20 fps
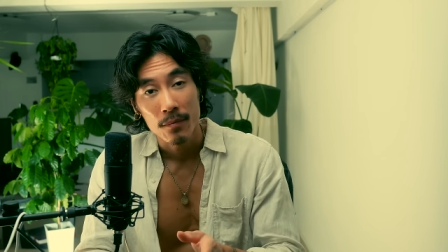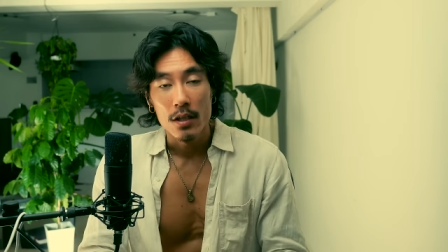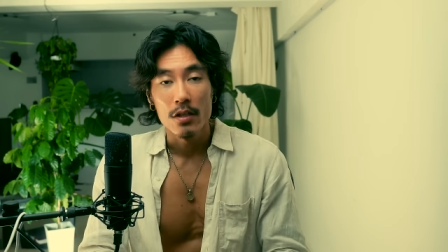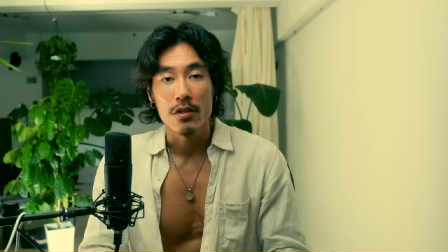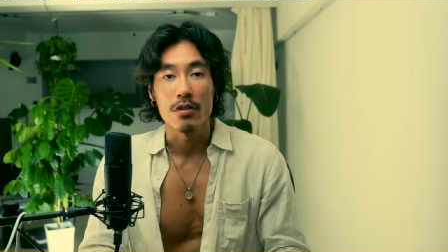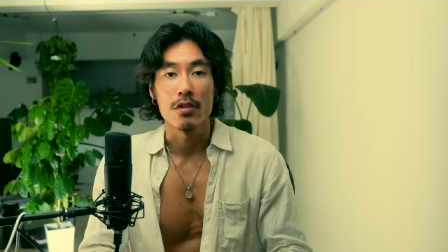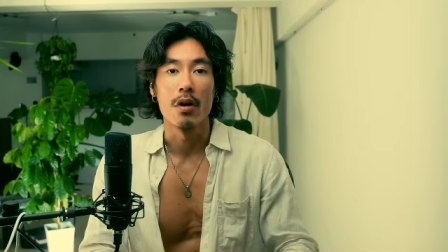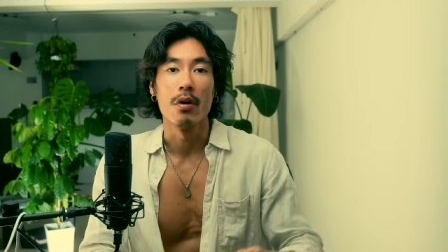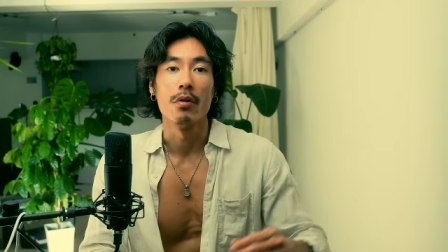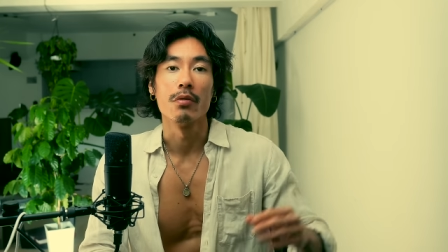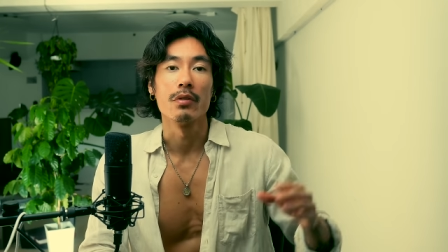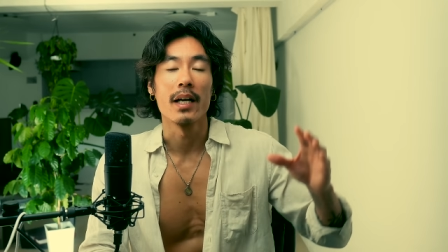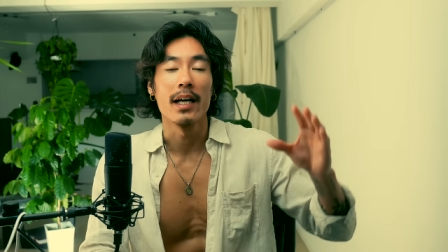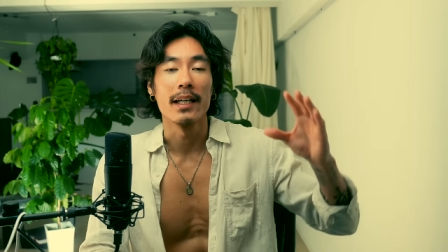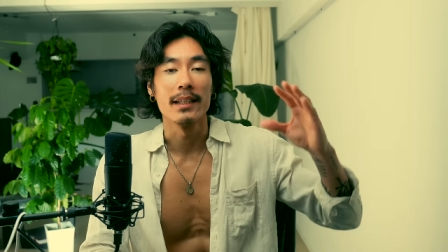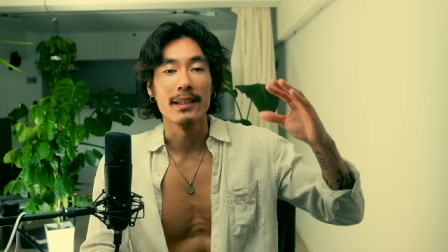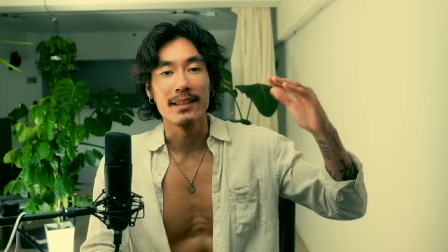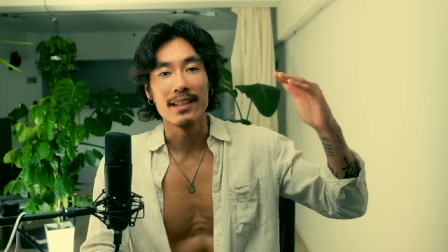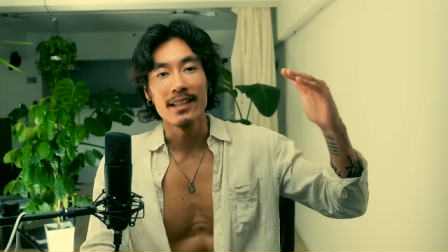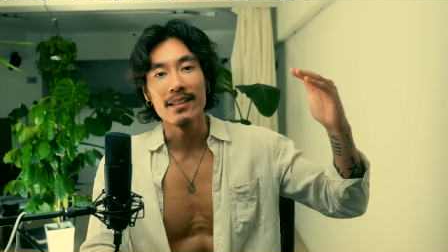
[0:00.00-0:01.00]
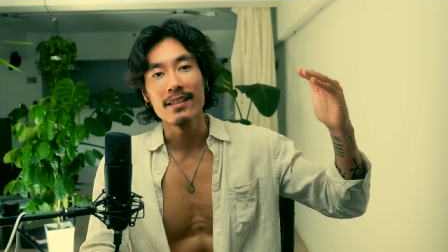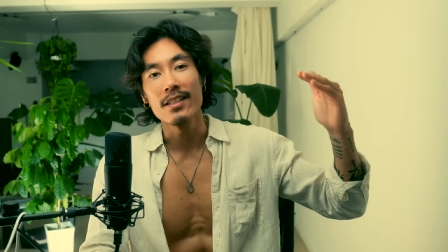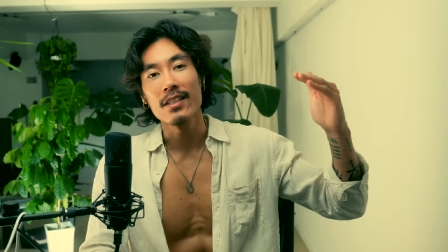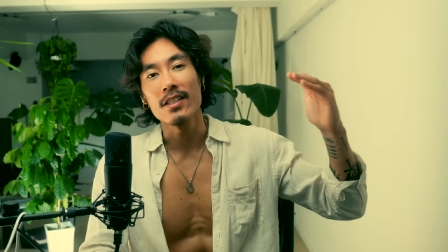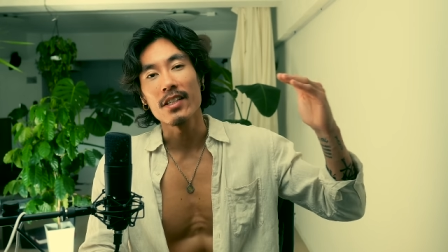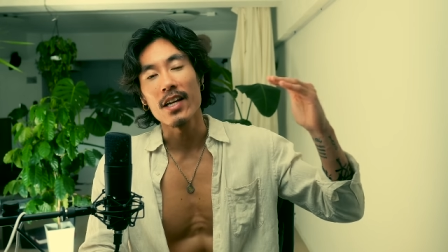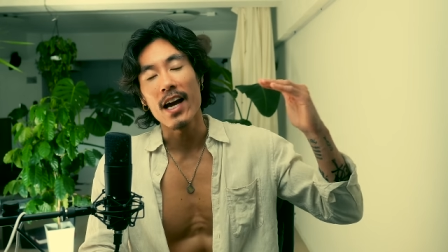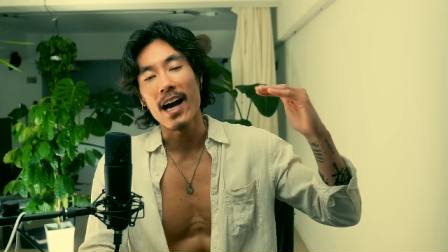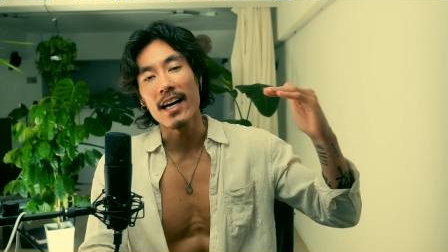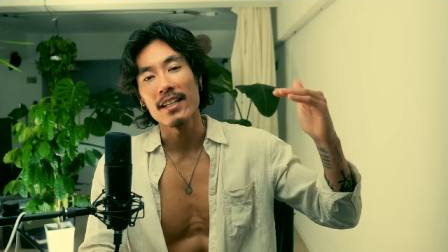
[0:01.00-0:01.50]
So the
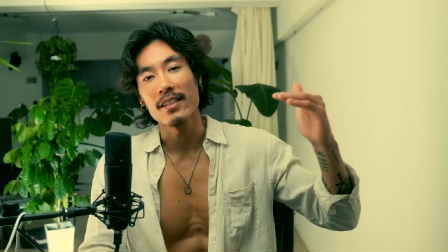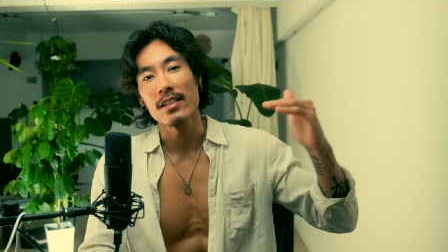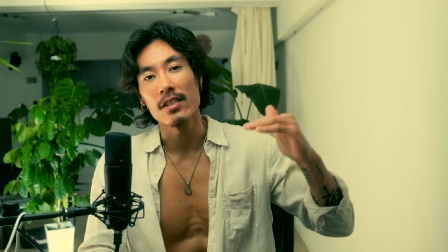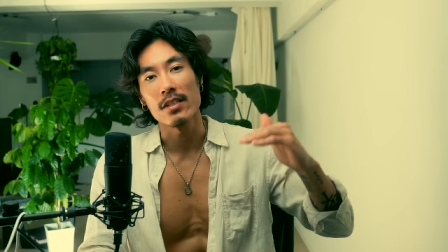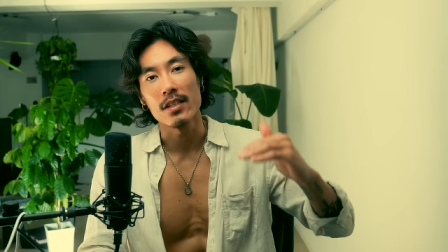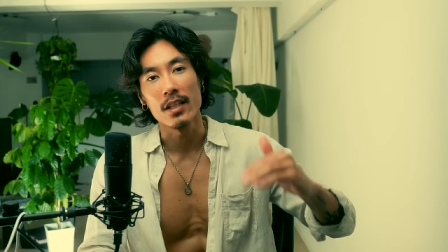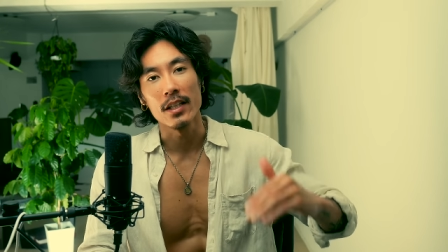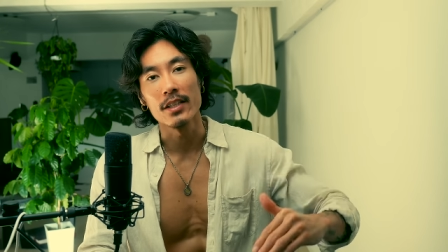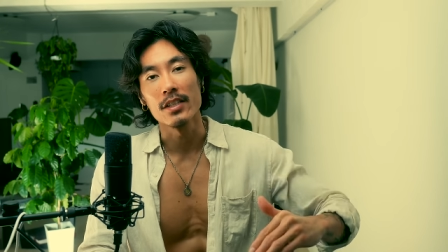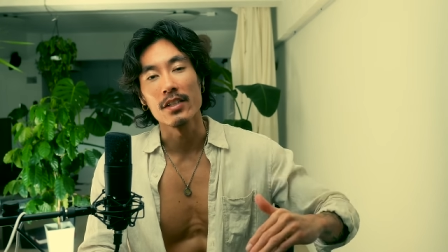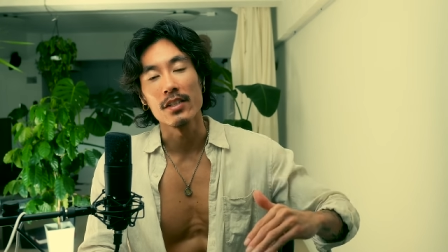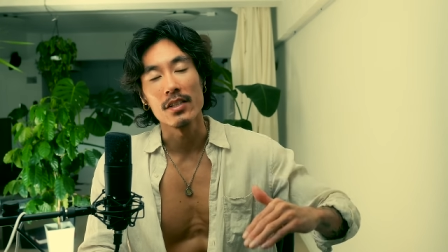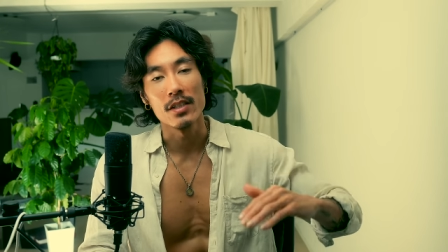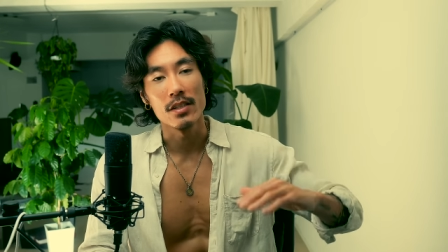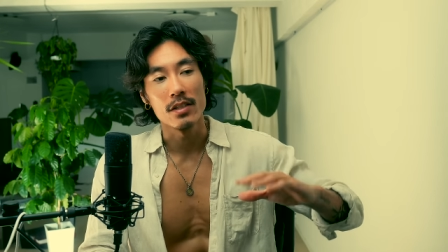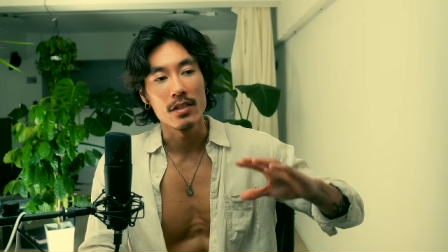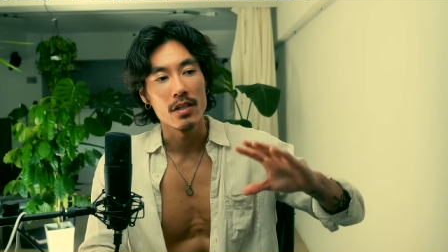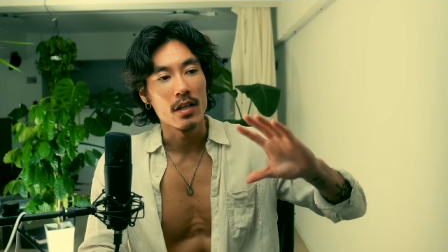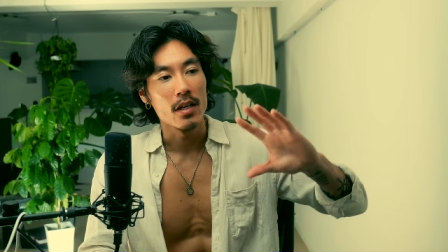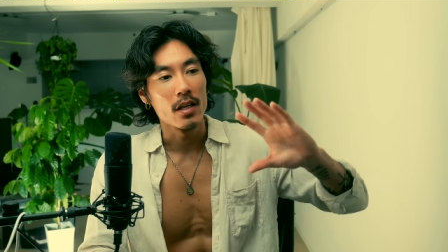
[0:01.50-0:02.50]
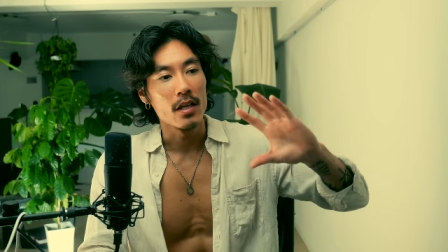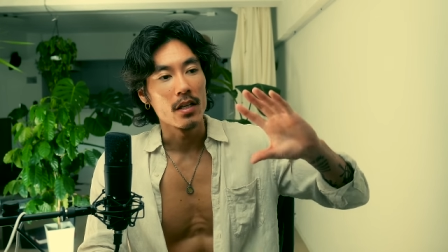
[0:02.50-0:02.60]
identity has its layers and